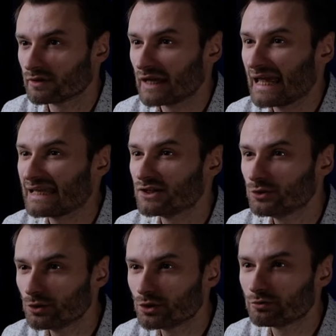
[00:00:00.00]
and
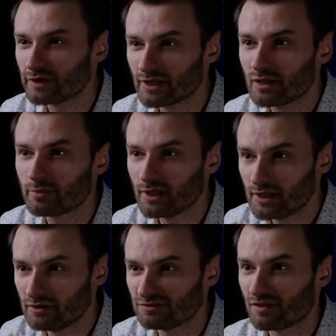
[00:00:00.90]
do you really
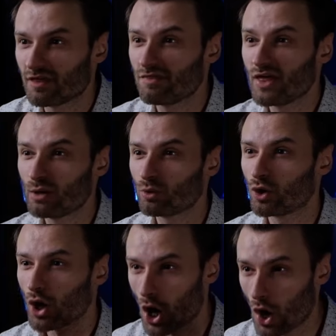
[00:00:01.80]
believe that they were
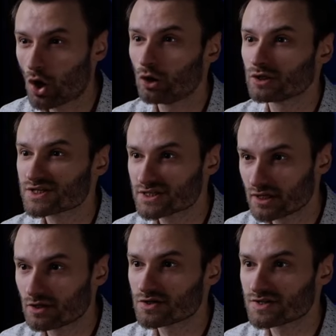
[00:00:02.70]
all
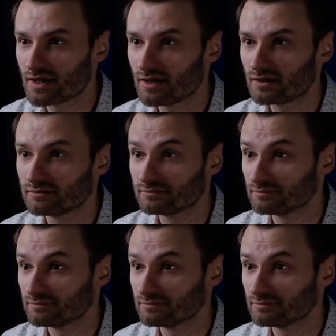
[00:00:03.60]
sinners there?